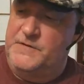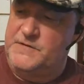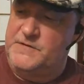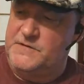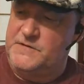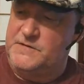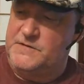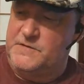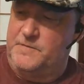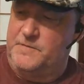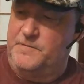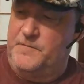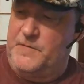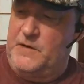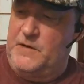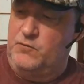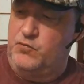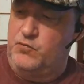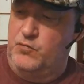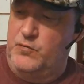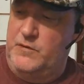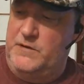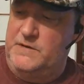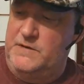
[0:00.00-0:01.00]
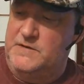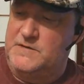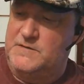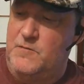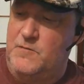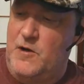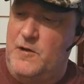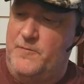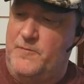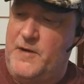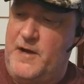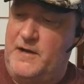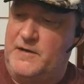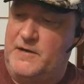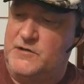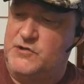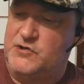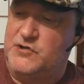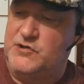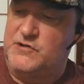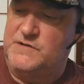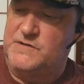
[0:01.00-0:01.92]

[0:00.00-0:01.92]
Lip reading: This is a really small package.